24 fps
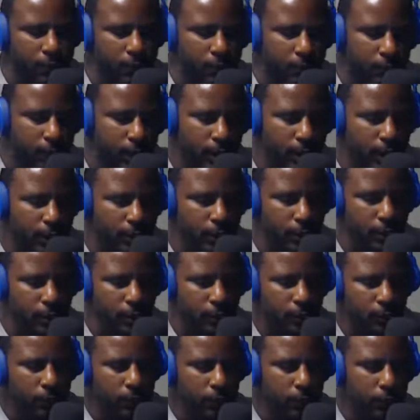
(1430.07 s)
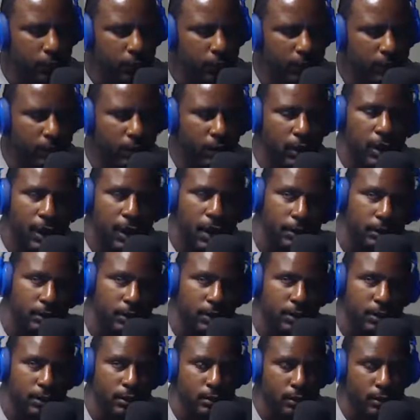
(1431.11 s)
But I don't know. Leave your
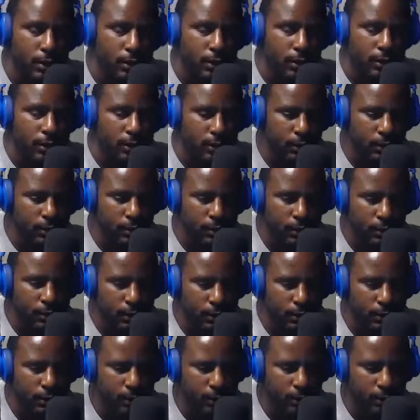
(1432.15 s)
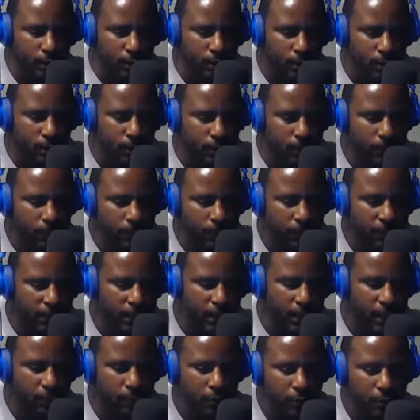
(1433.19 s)
comments in the
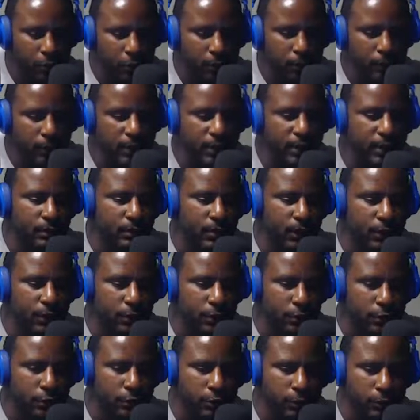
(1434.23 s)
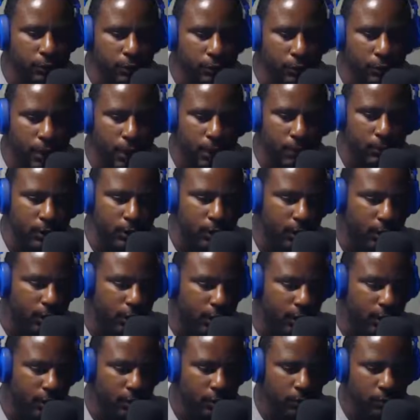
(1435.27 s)
down below. Please make sure you subscribe to the
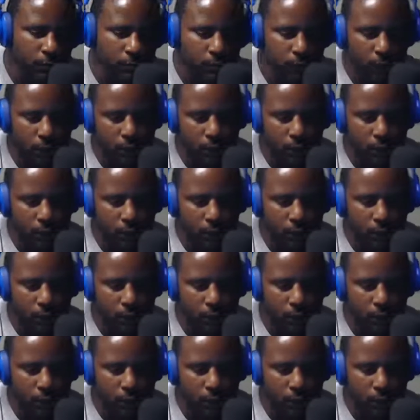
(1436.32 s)
channel.